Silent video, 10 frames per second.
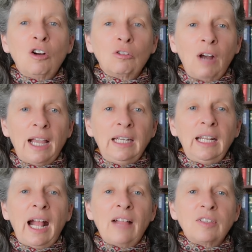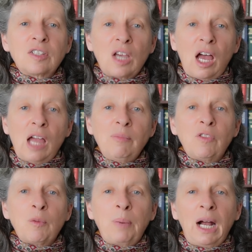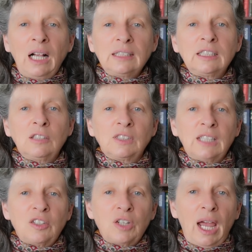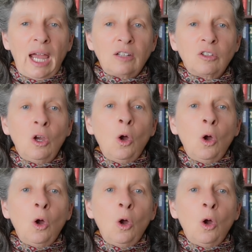reigning at the time of the passing of such act